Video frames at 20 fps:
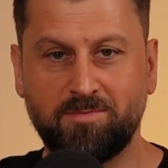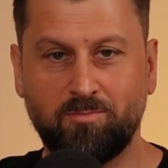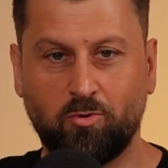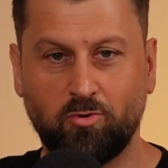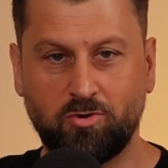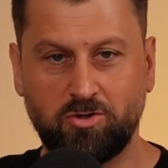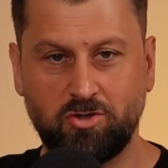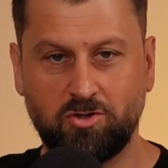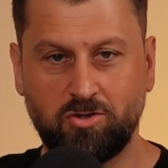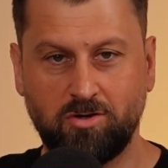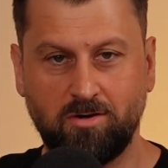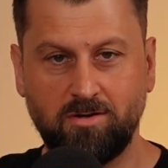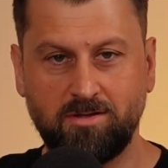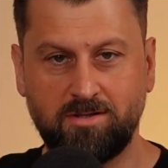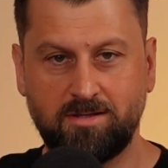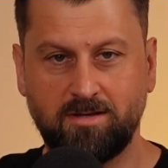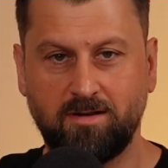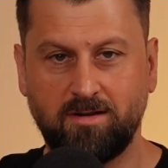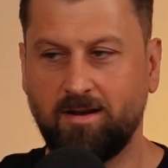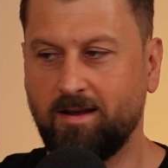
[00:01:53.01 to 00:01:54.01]
mortgage
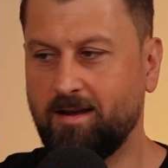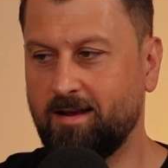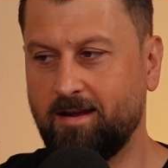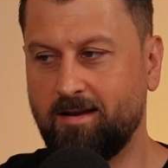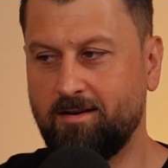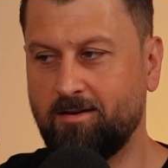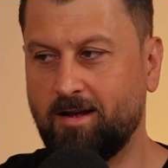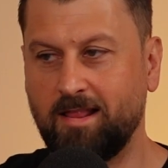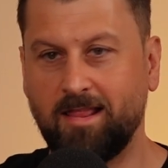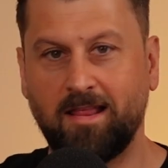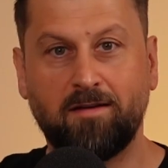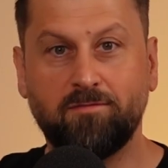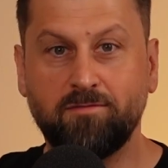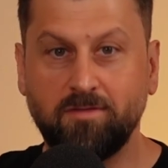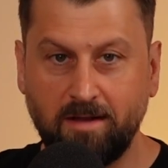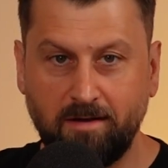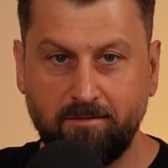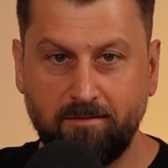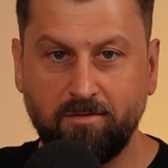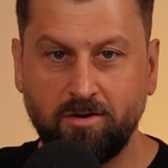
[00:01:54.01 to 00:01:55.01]
insurance, and I love
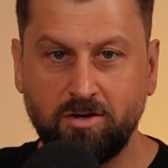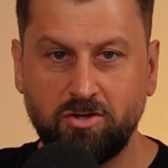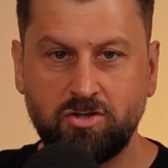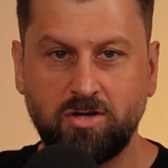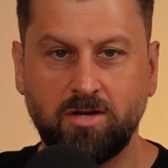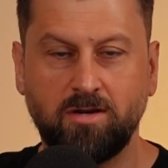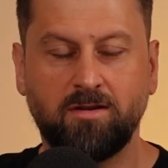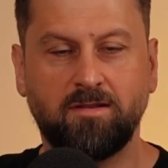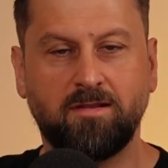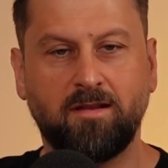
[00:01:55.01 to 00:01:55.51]
leverage.